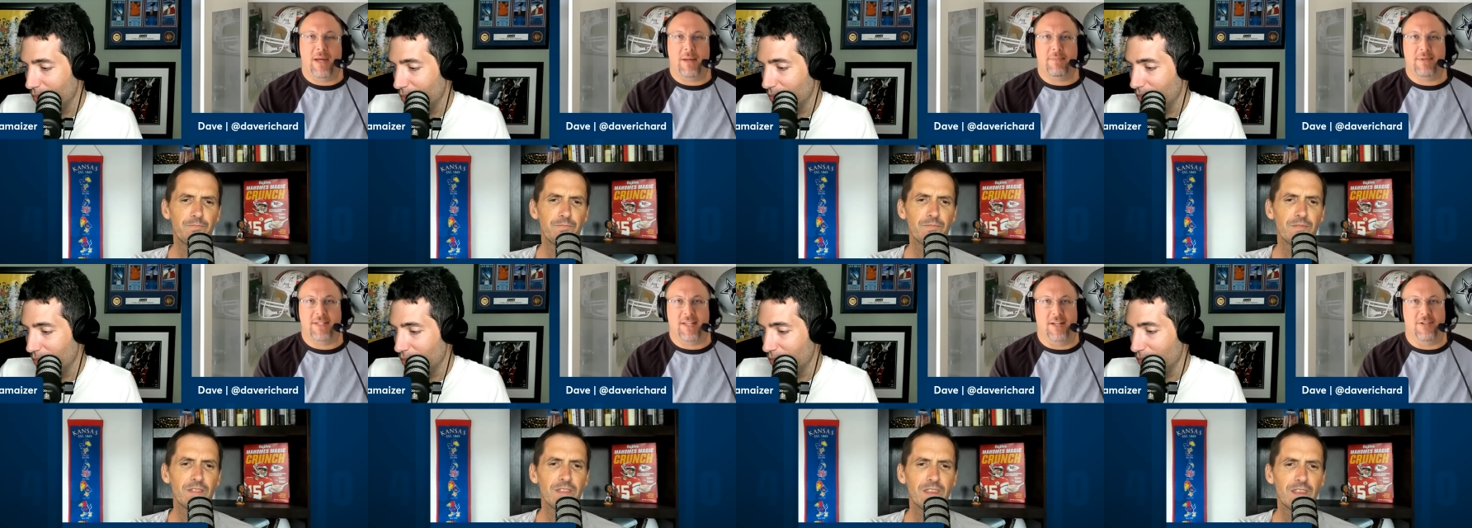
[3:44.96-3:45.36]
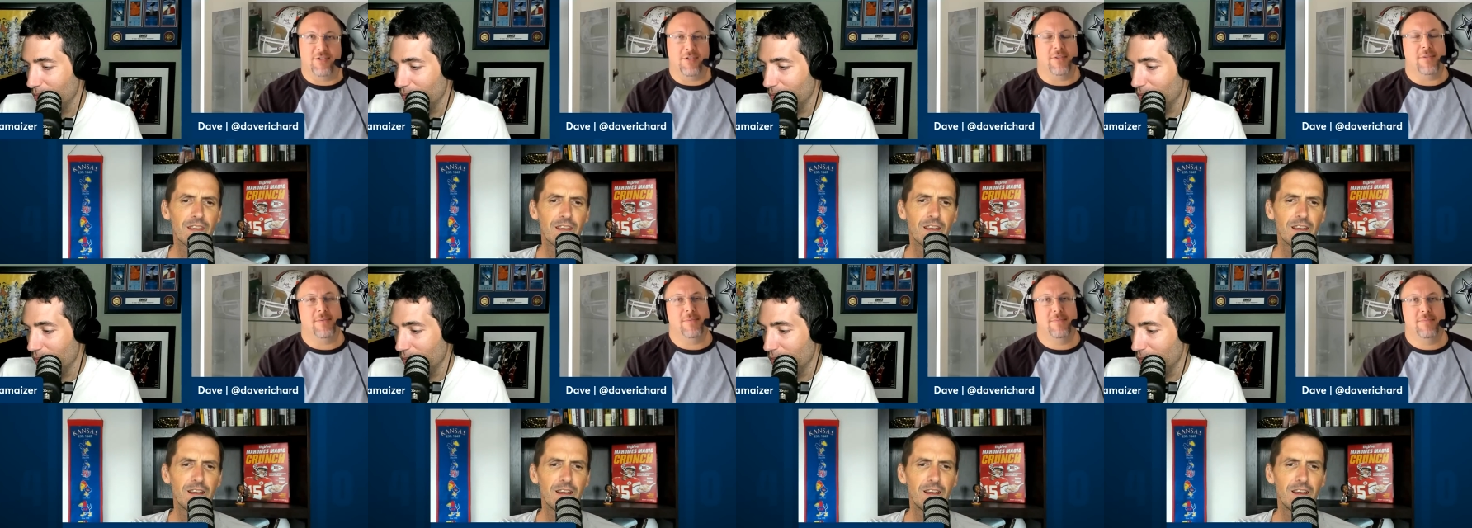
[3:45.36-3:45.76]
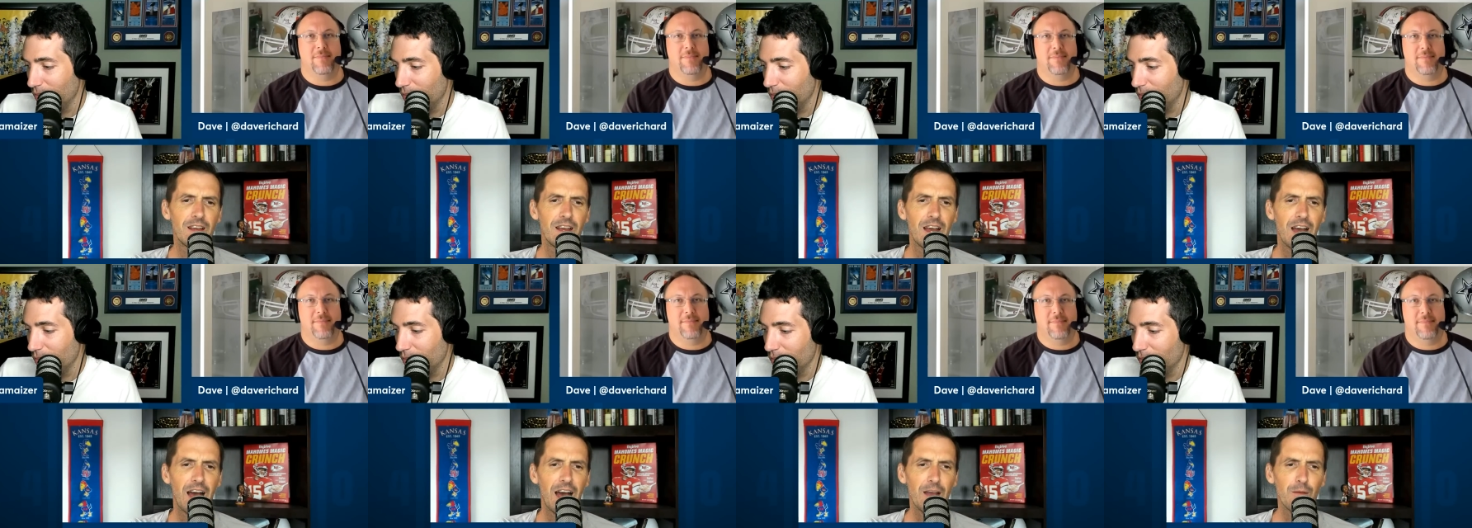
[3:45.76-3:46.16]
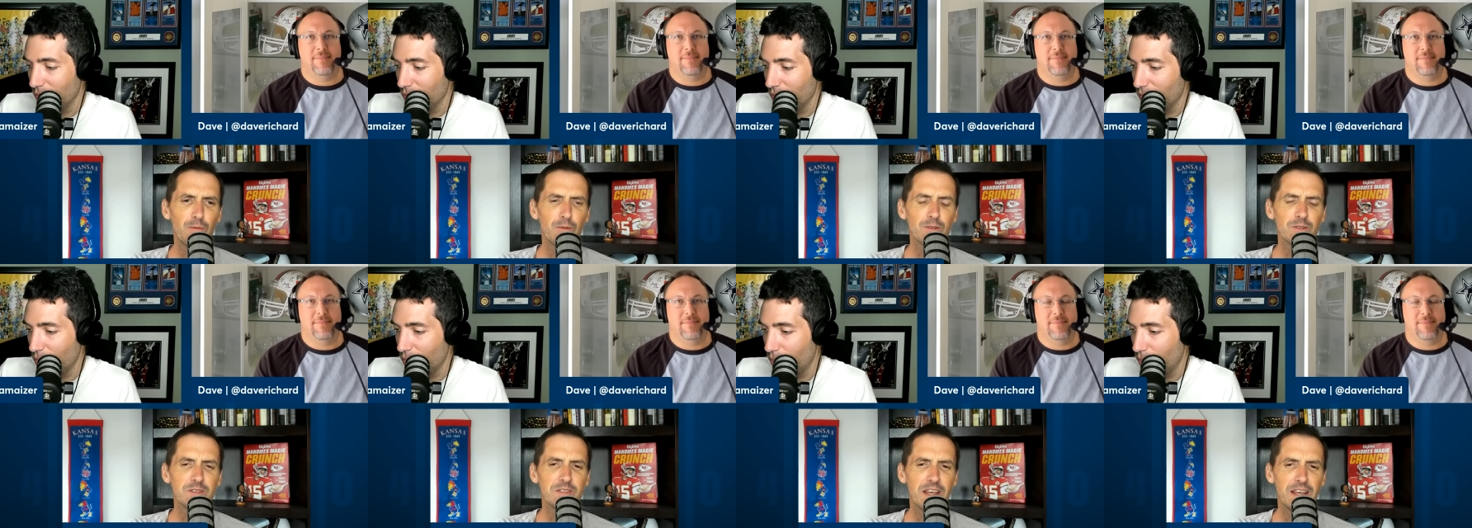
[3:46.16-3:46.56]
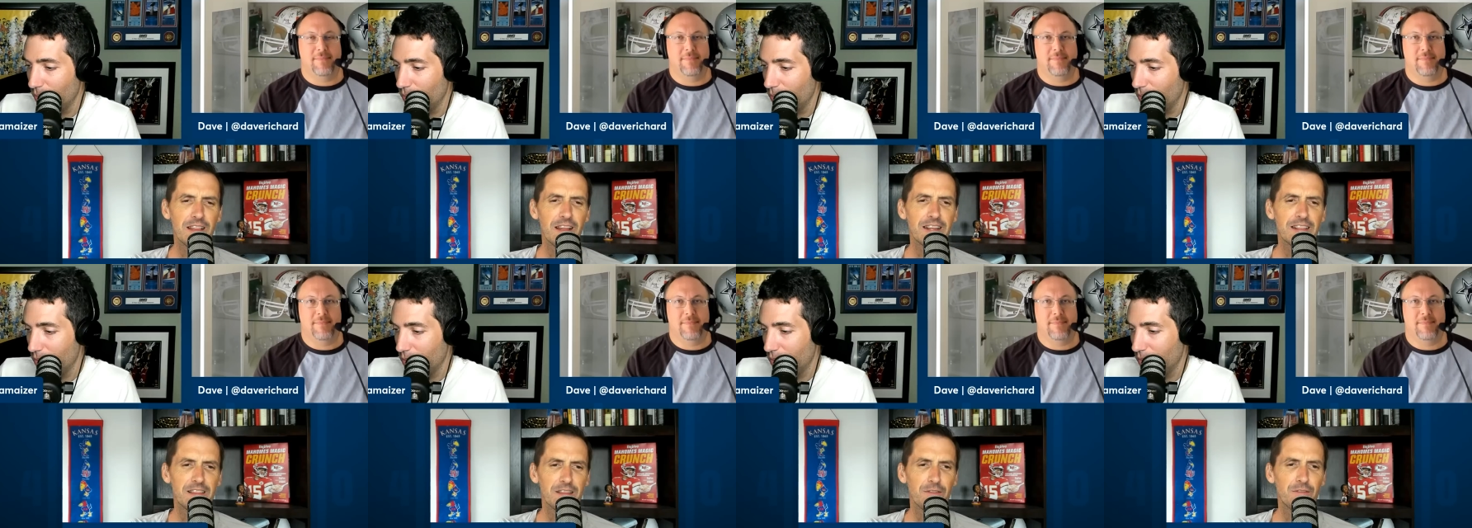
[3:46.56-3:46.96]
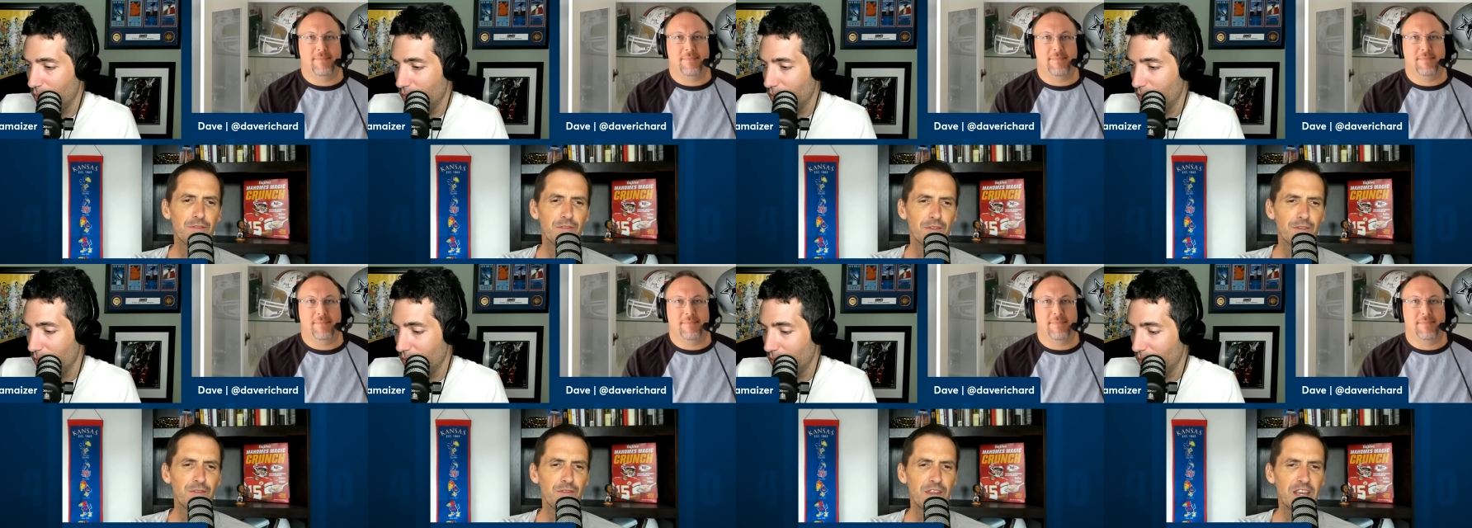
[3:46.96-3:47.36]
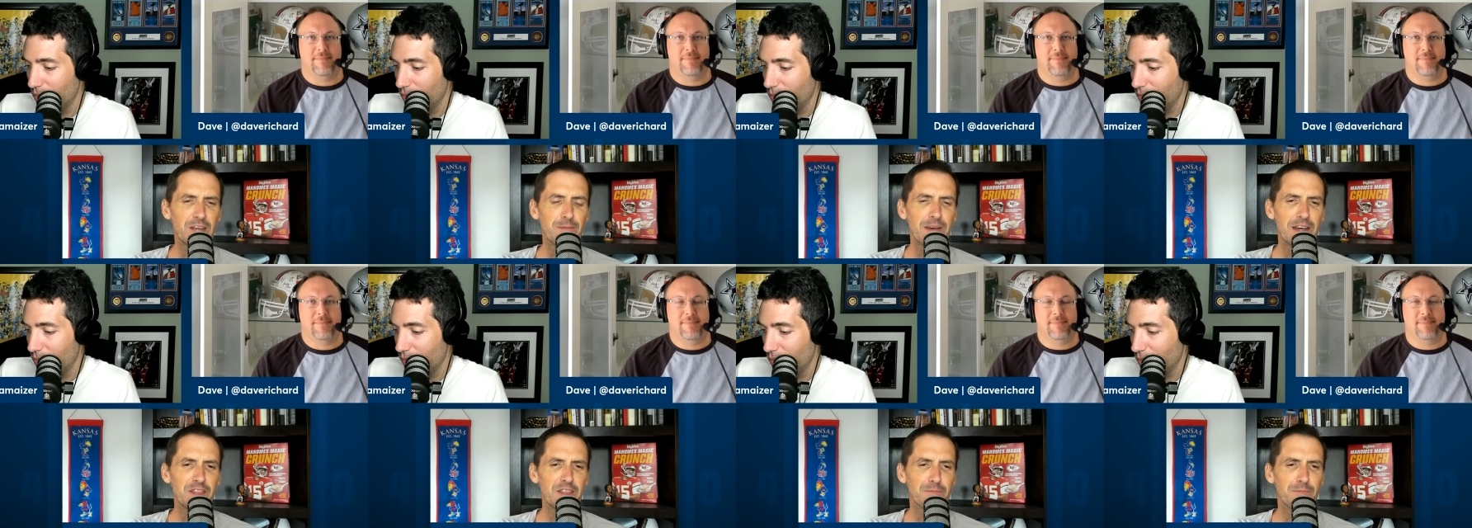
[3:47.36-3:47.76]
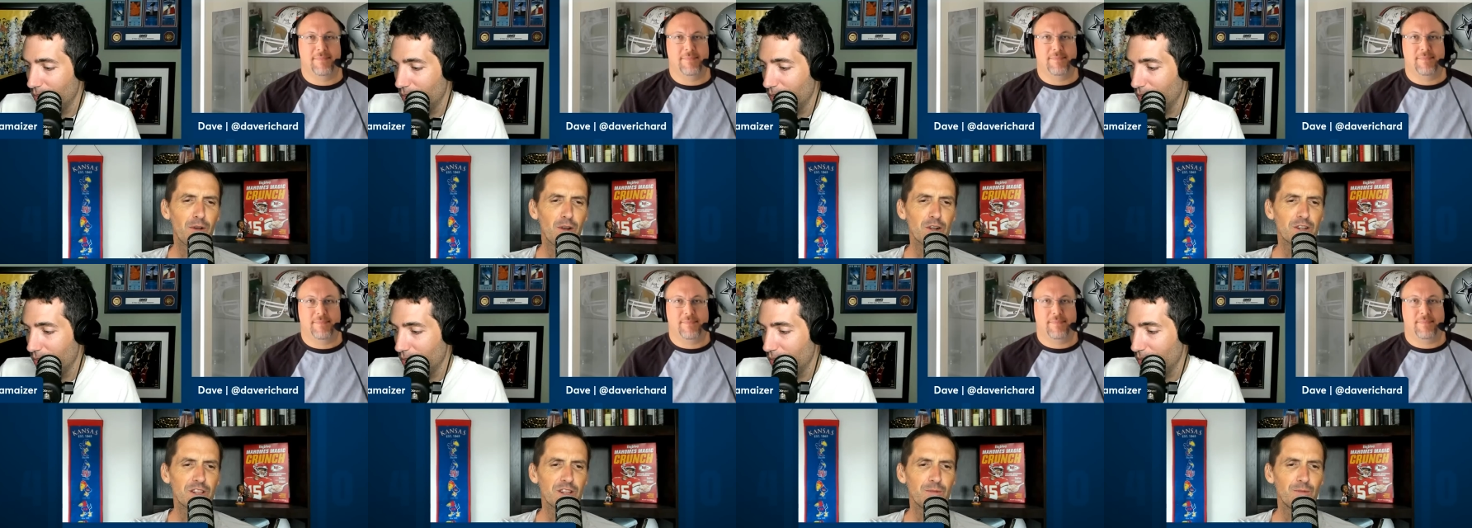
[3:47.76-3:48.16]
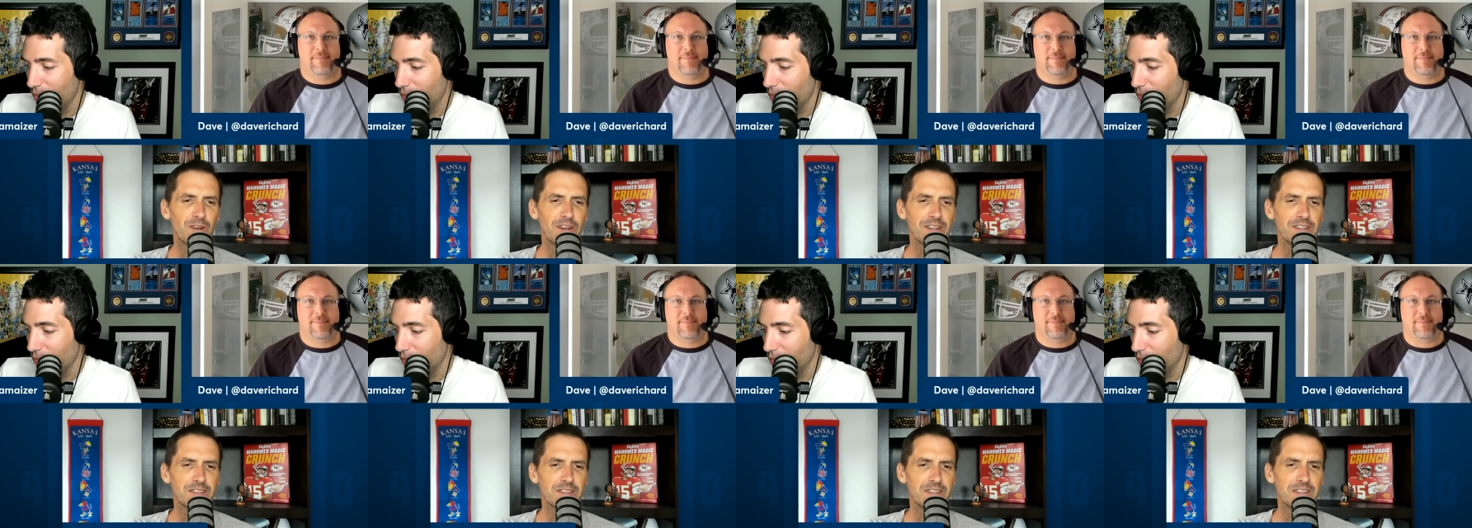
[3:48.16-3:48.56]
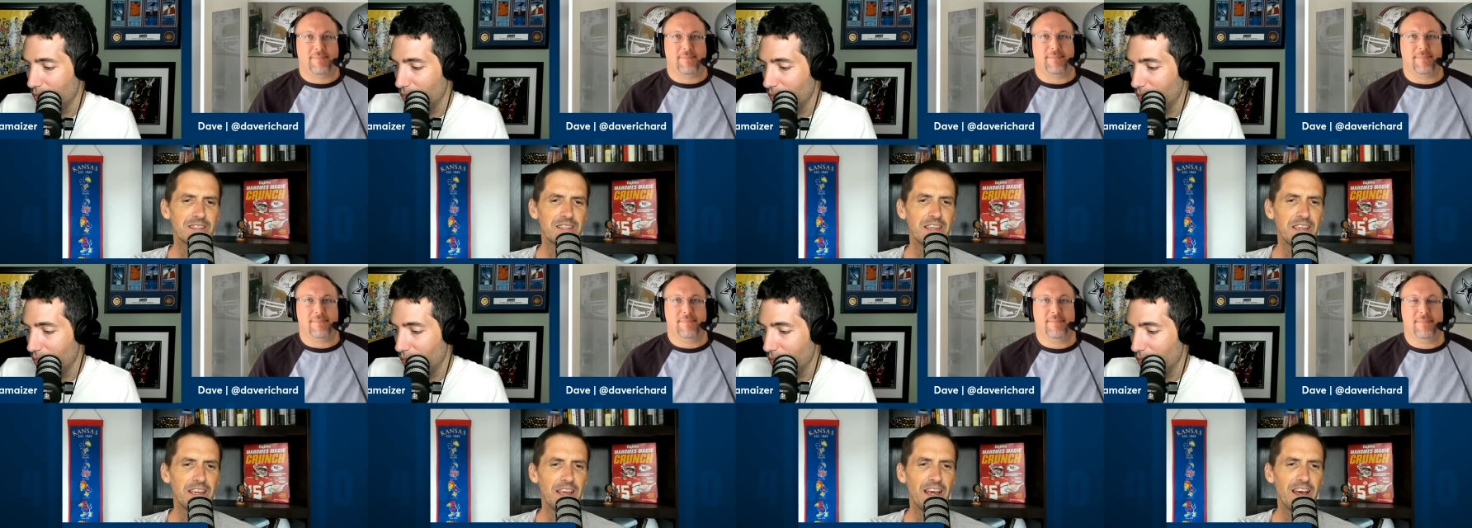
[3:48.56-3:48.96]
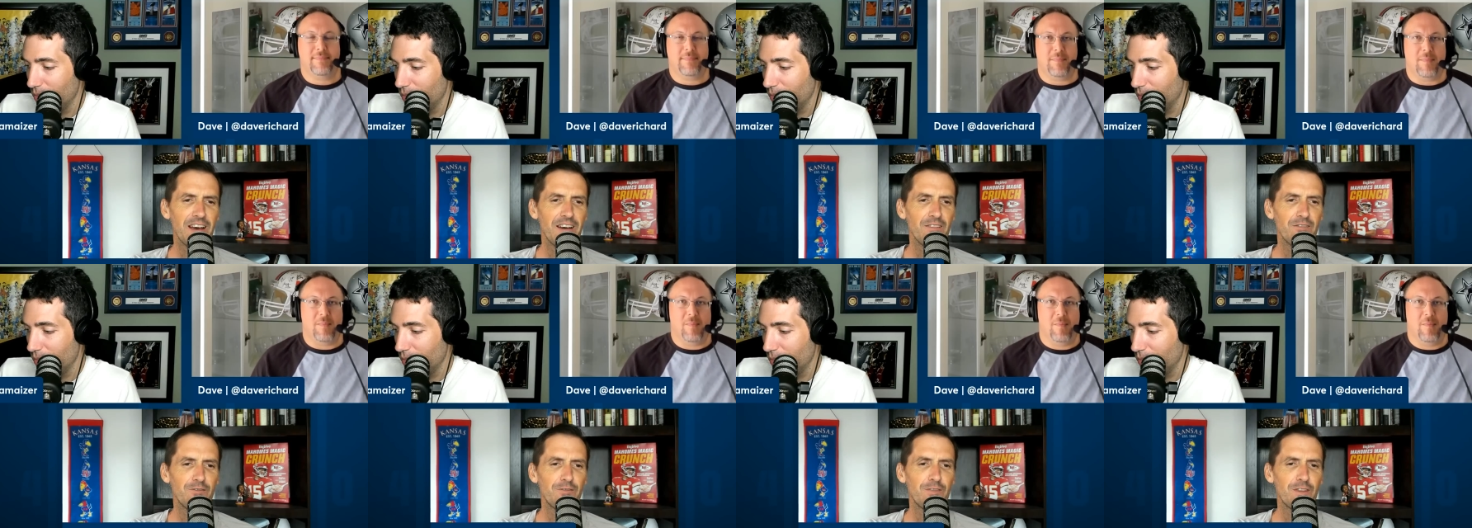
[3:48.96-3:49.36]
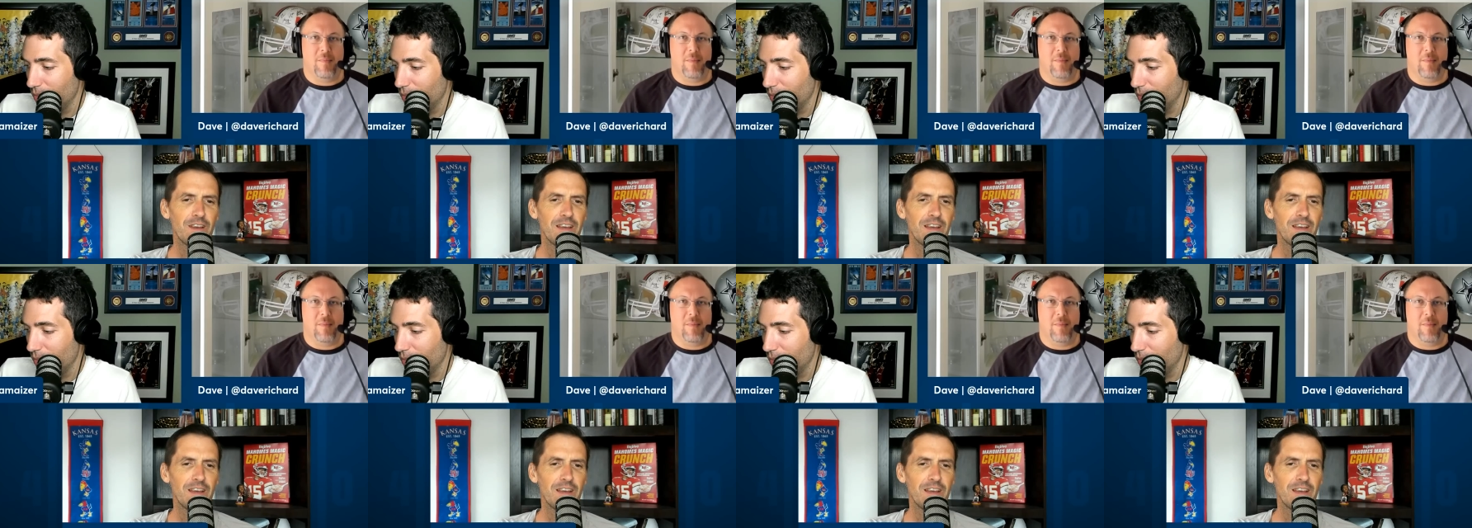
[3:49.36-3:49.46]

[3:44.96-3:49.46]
Speaker 1: back potential. I will say, like the the thing about the Barkley one is, does he have